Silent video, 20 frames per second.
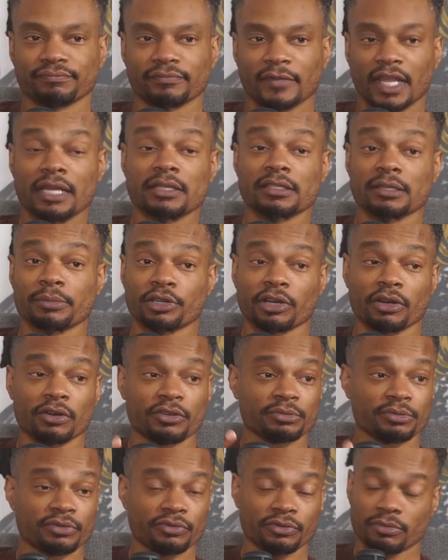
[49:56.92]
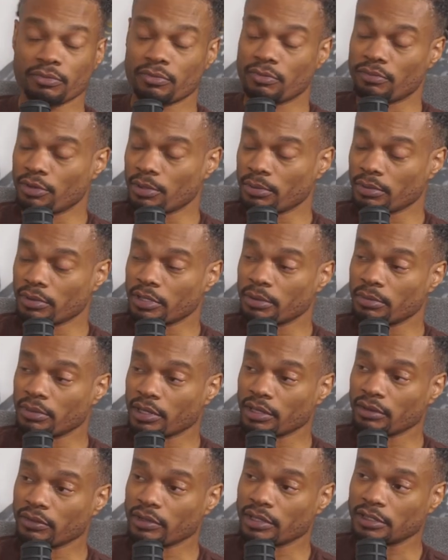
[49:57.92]
and some encouragement from people in
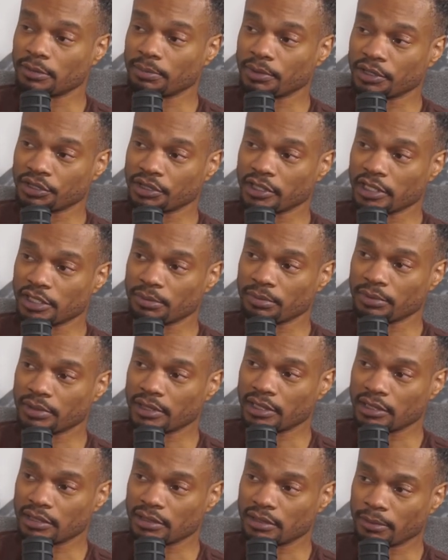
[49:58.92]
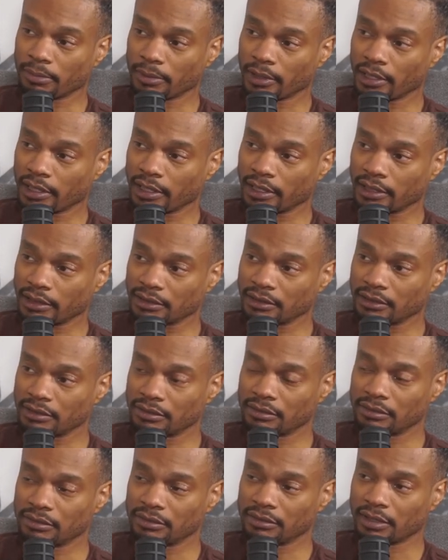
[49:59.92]
NBA threads, especially as it pertains to the podcast.
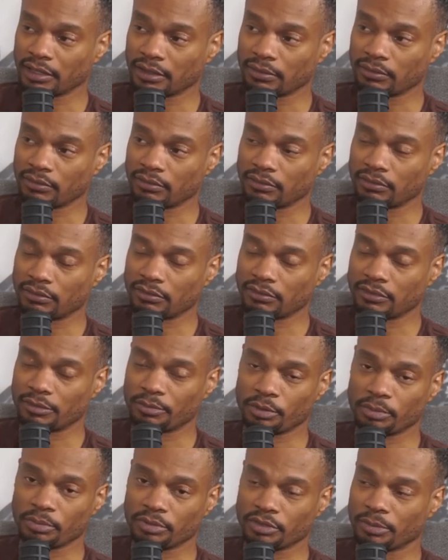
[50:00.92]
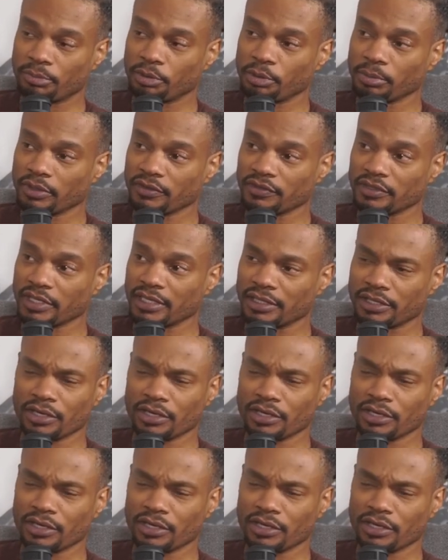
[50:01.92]
Like some, yeah. people, some people have said,